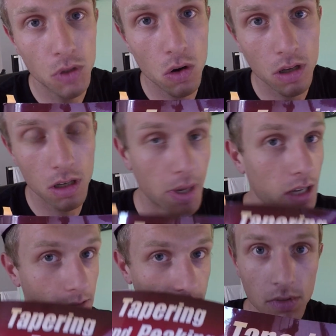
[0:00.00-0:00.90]
talking
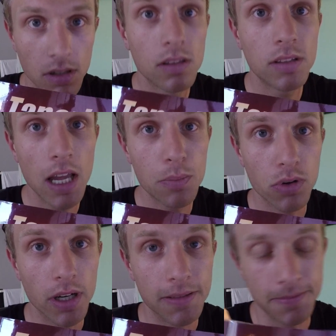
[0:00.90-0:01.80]
about
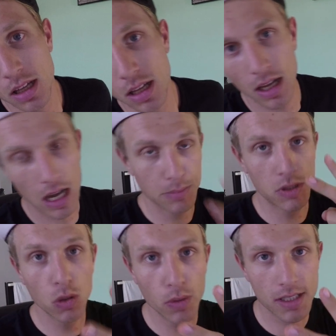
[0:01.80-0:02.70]
tapering. I'm
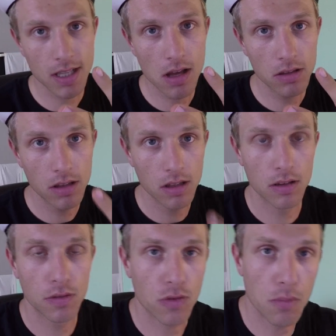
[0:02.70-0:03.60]
2 weeks out
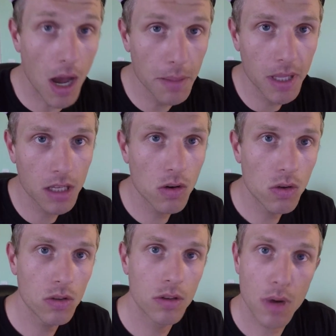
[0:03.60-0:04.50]
for my big
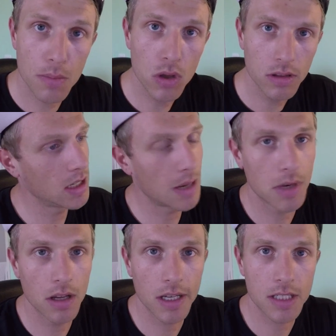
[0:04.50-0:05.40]
goal, the Marmotte. I'm
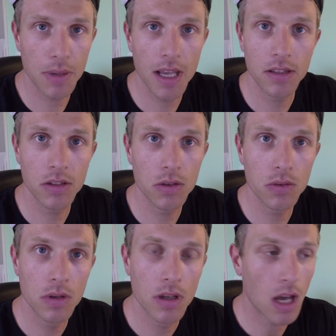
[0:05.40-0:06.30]
gonna explain to
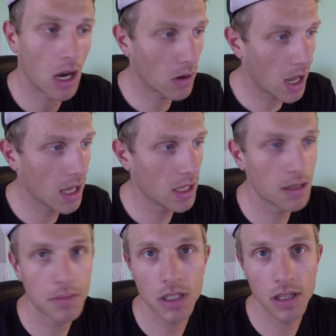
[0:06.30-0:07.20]
you how I
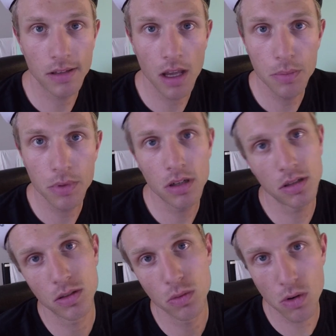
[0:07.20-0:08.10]
am gonna taper
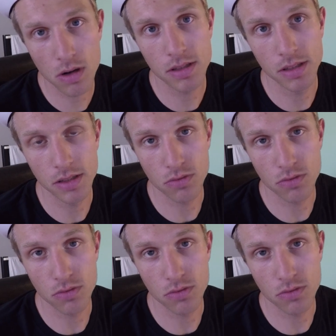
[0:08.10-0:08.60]
towards this